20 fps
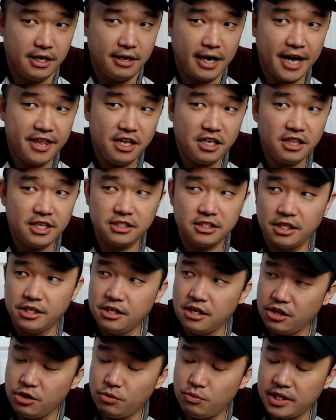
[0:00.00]
I think there's
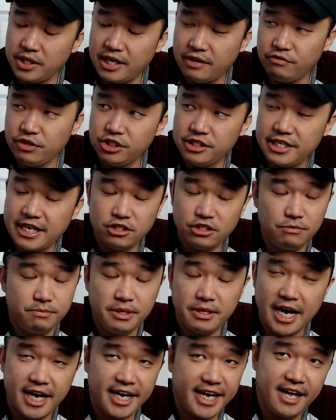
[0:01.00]
another one that reached out to me
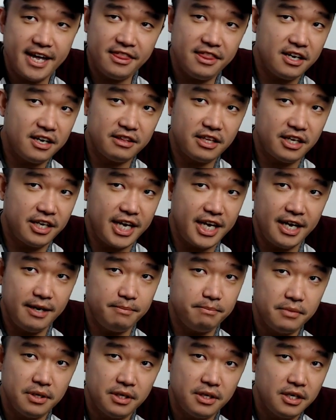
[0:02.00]
that I can't think of the
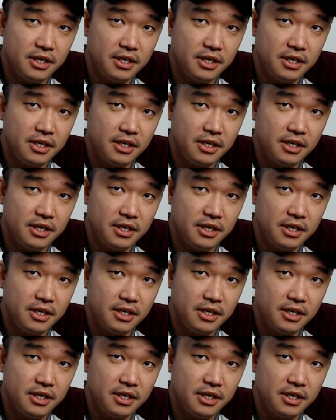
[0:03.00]
name.